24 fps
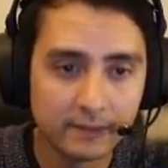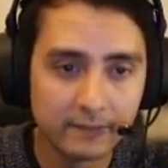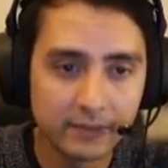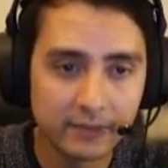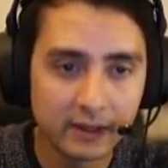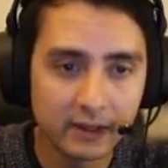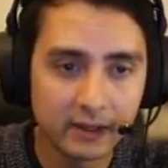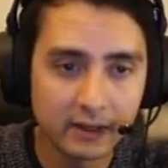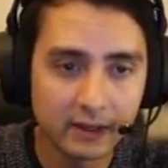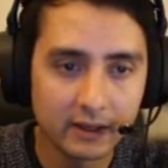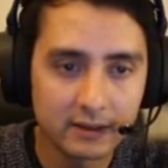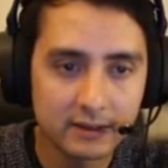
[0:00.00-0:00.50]

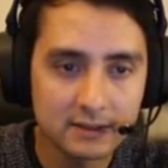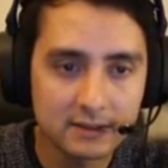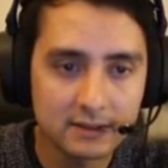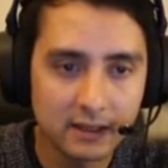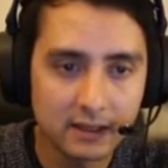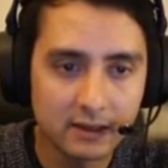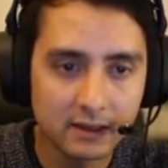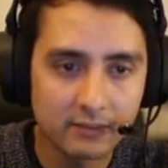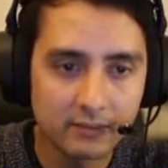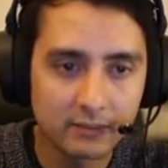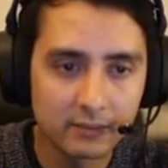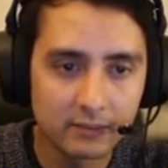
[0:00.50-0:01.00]
And
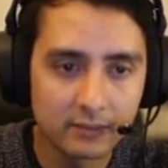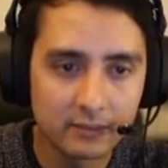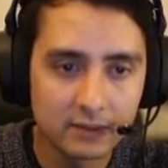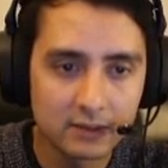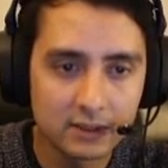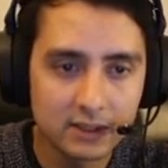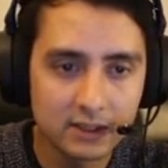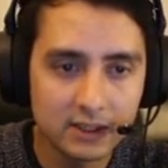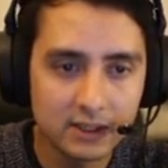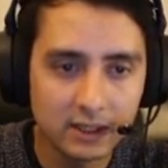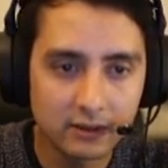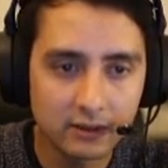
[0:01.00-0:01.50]
same,
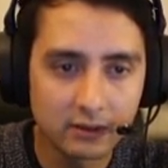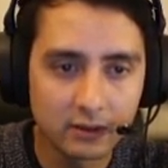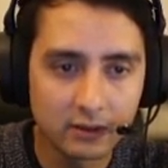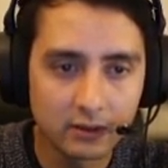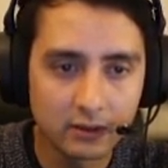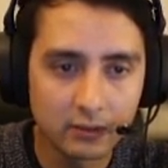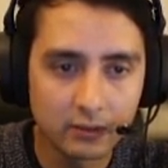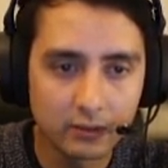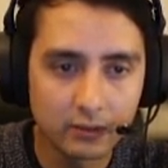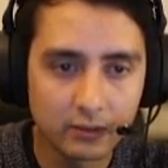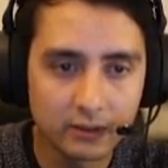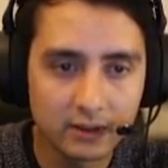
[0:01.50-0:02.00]
check the
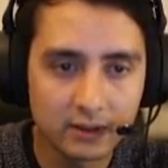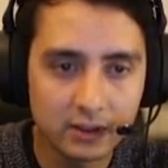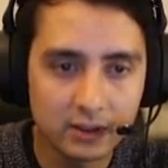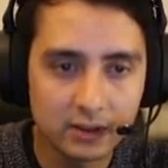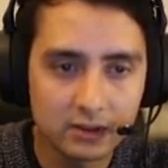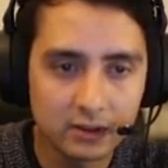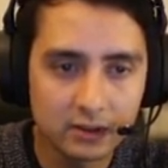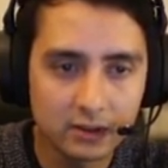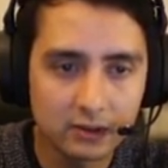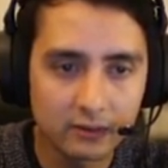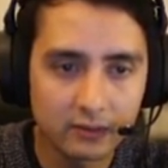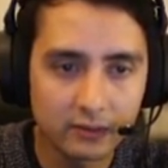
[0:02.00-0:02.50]
rotation
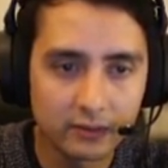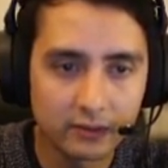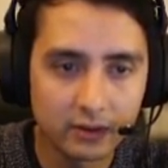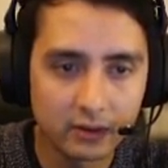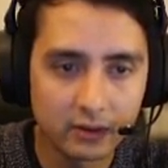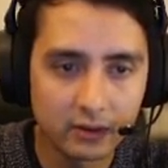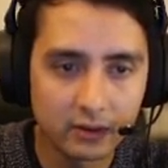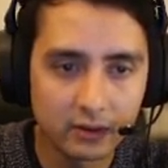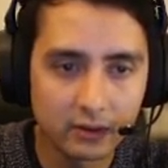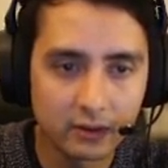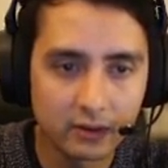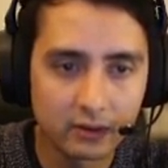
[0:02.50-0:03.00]
of
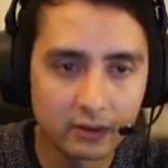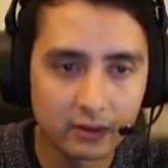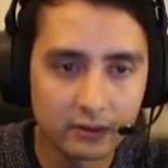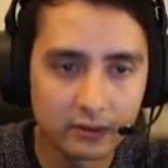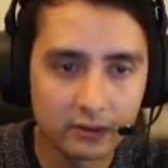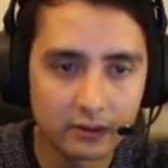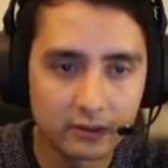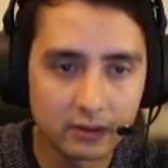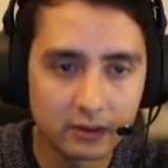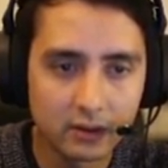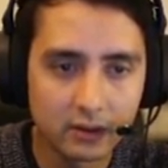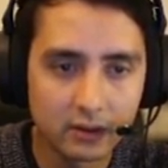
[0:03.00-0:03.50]
the
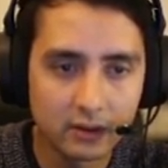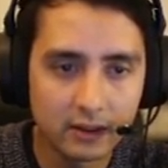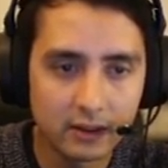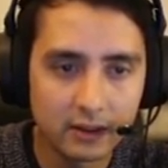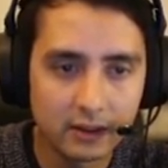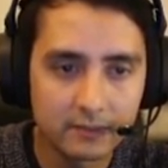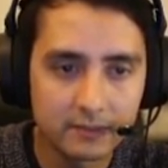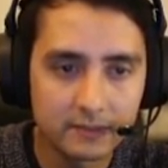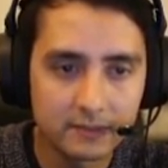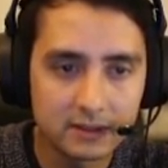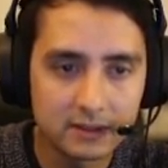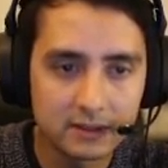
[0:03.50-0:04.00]

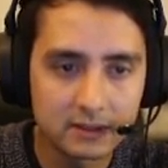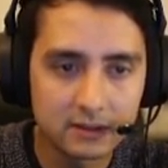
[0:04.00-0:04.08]
hips.